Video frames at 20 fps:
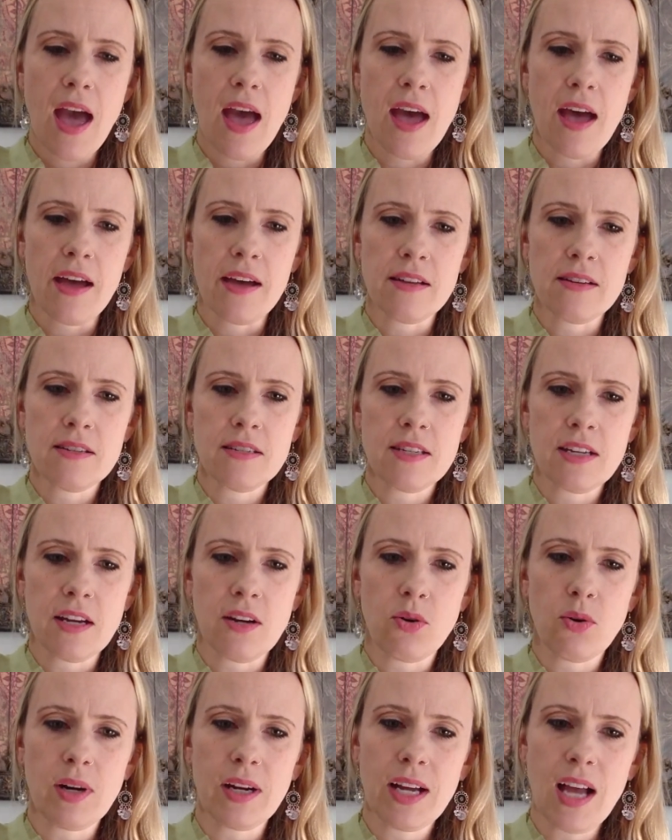and
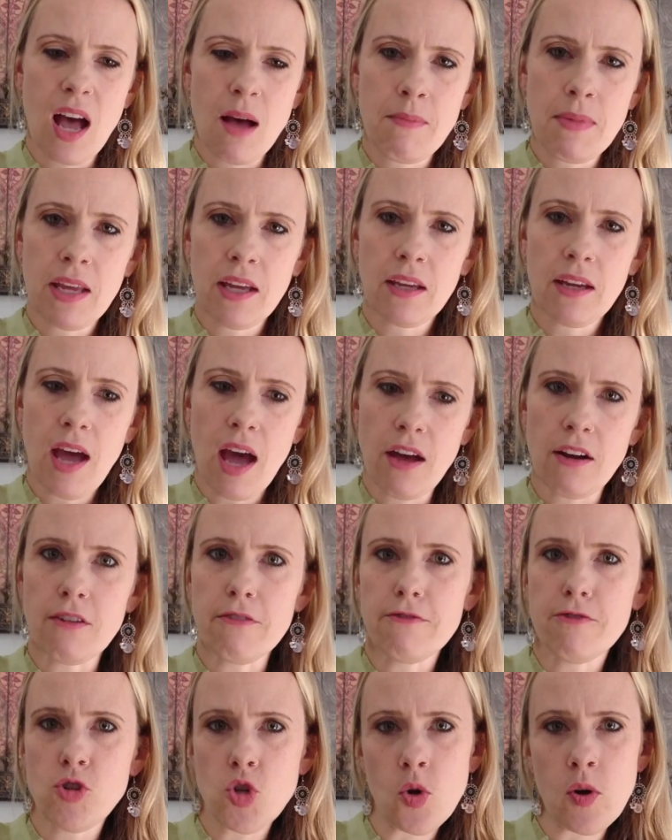or it coming out
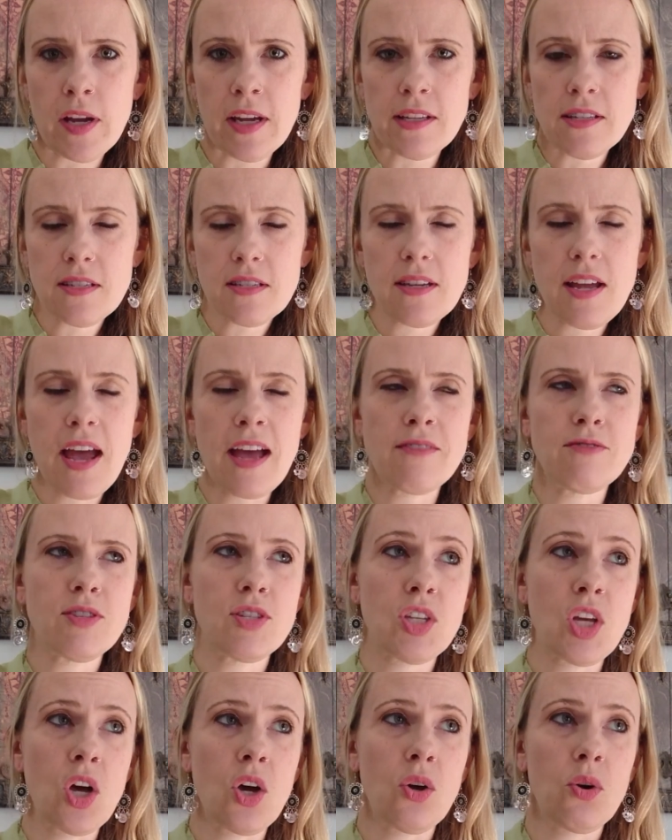of joint. And
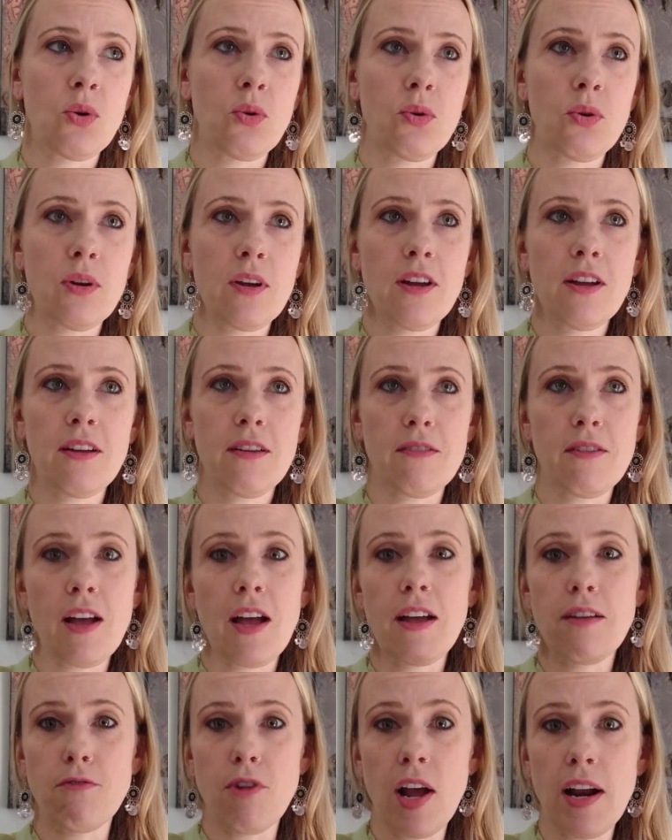so
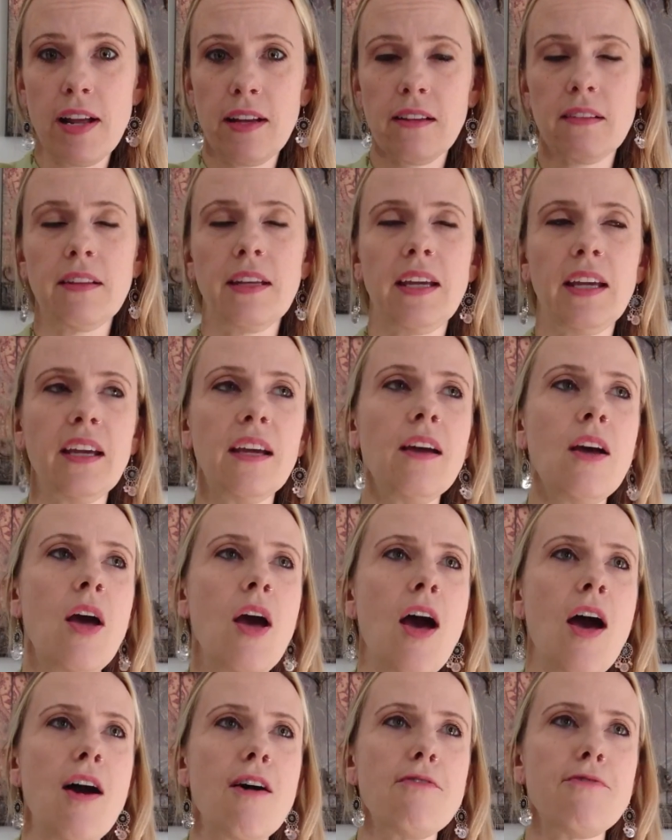ironically
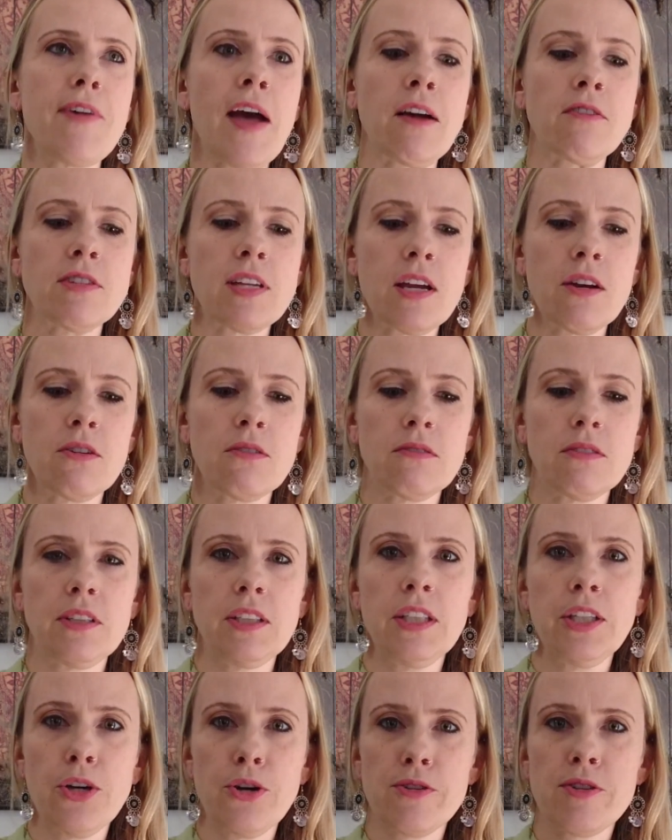found out
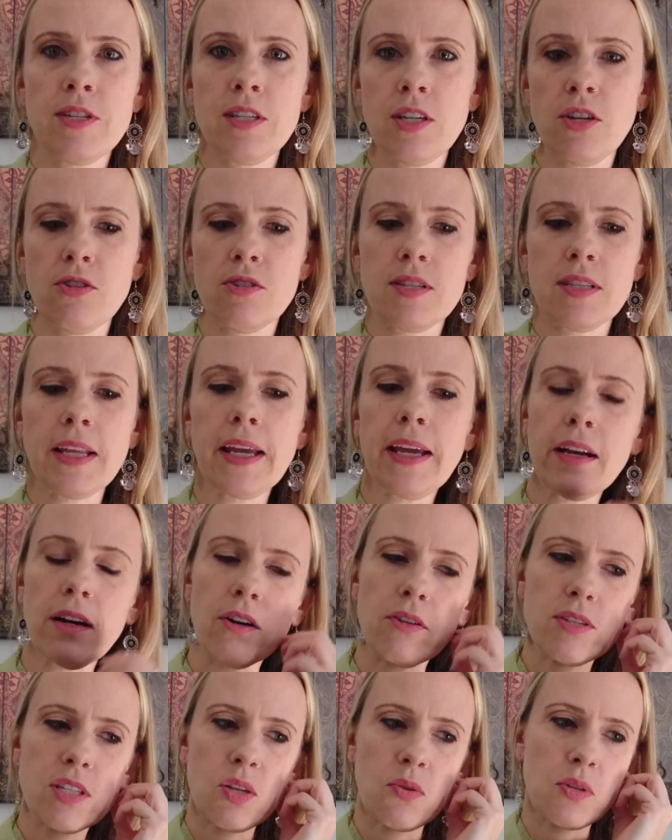years and years
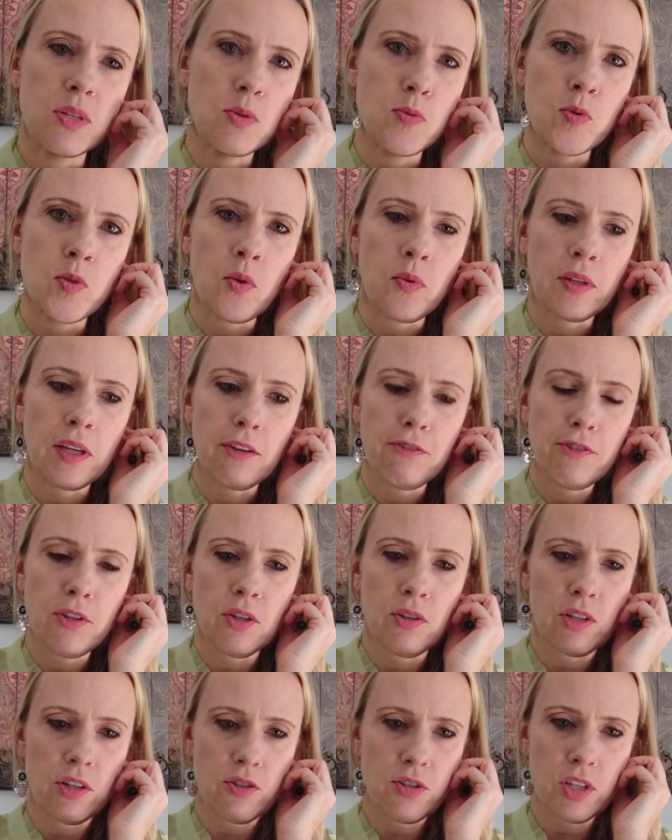later, so this was only a
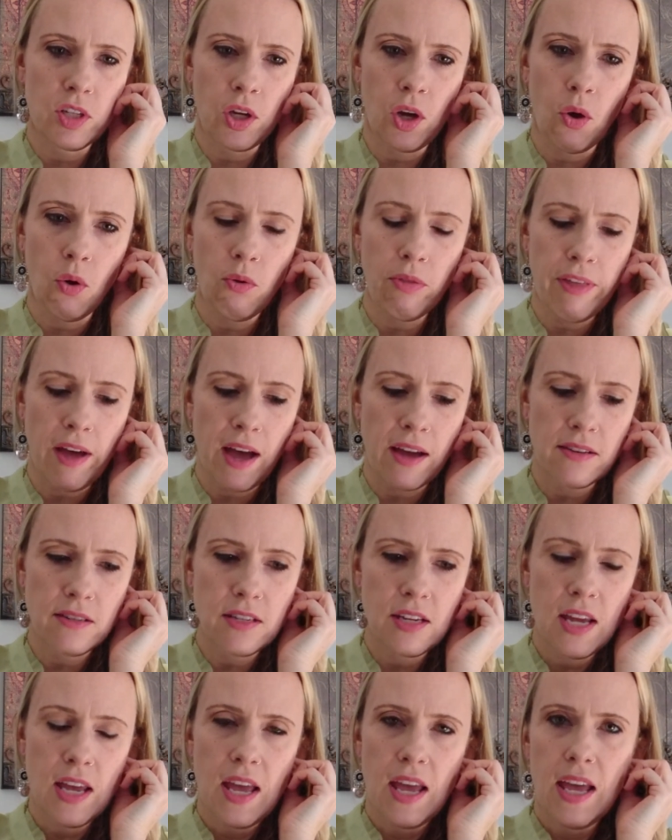few years ago, that
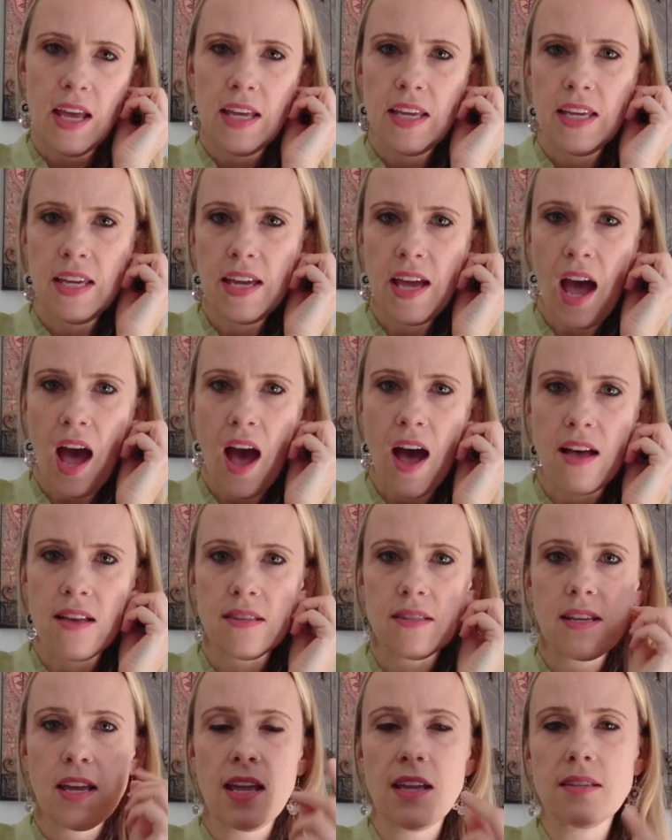he
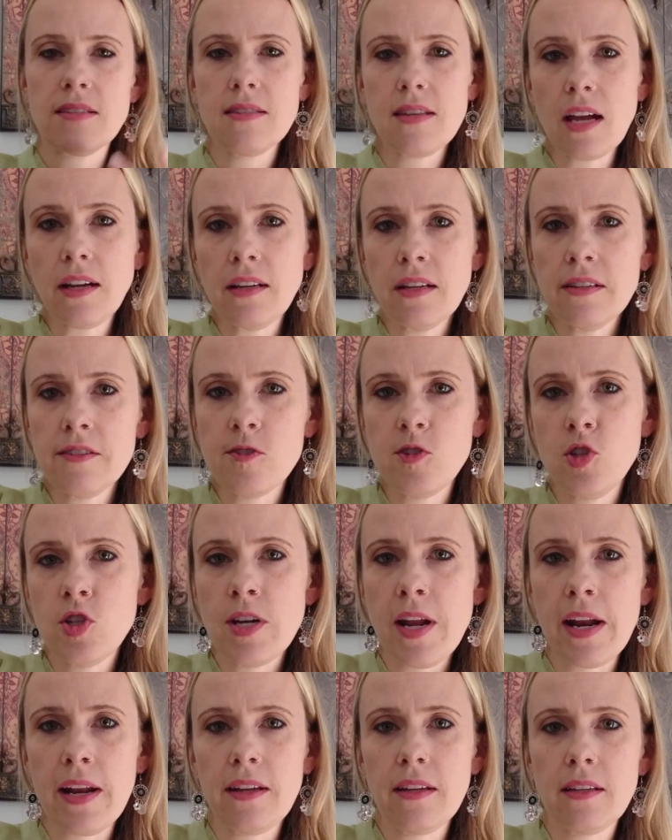has a second
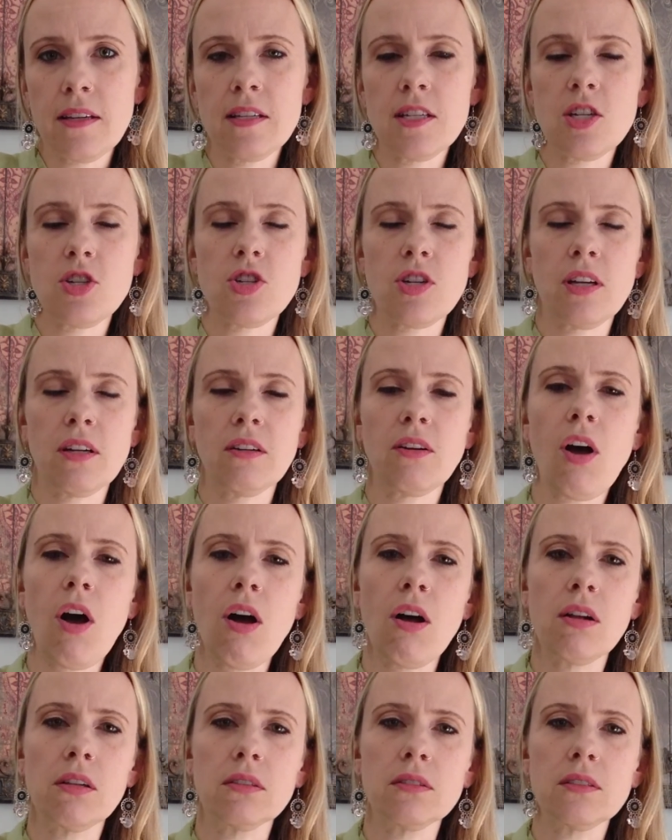genetic condition
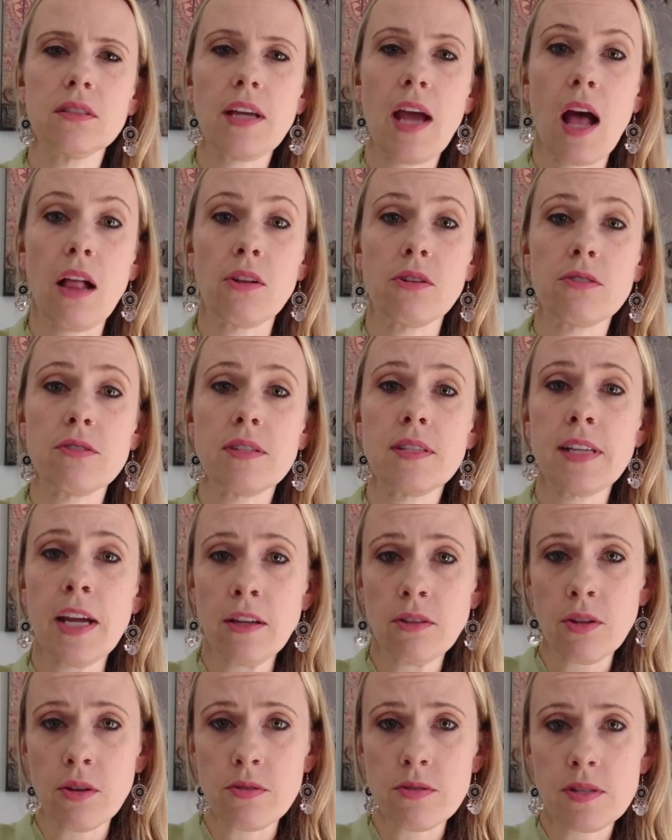called
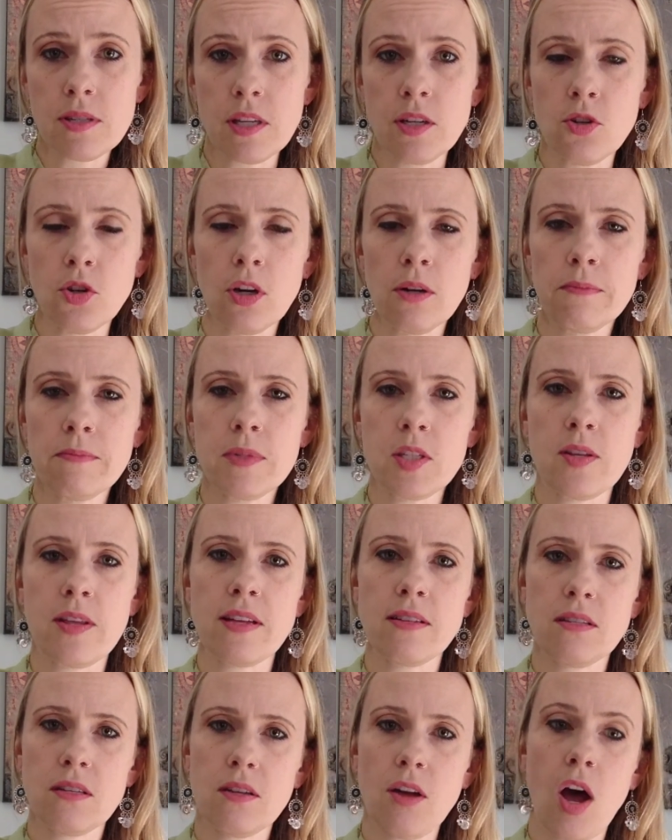Ehlers-Danlos syndrome. So
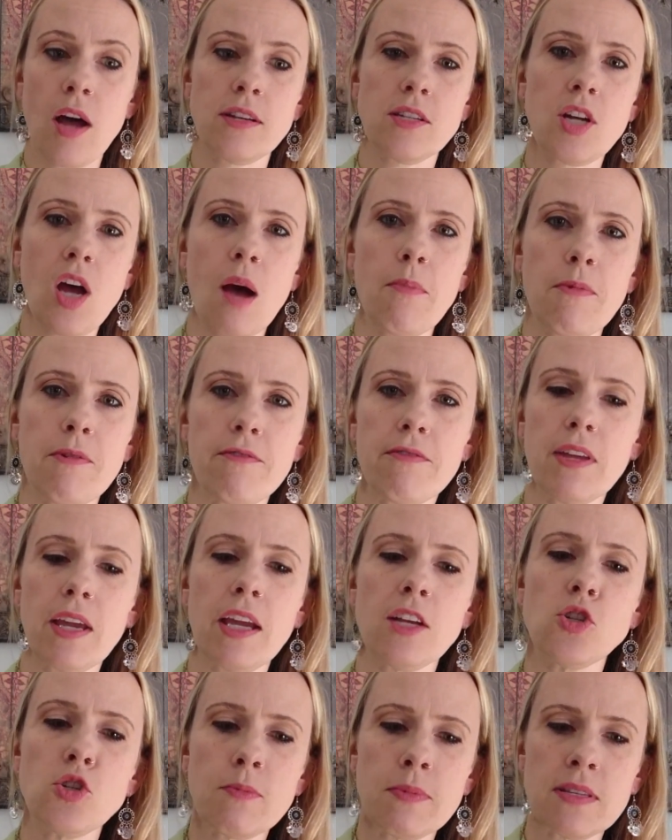that's on top of
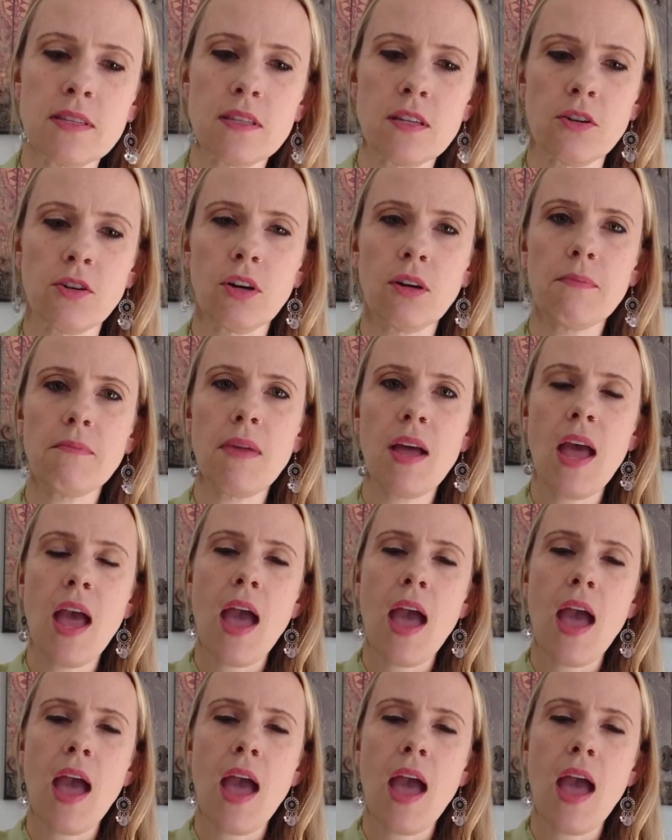the Angelman syndrome.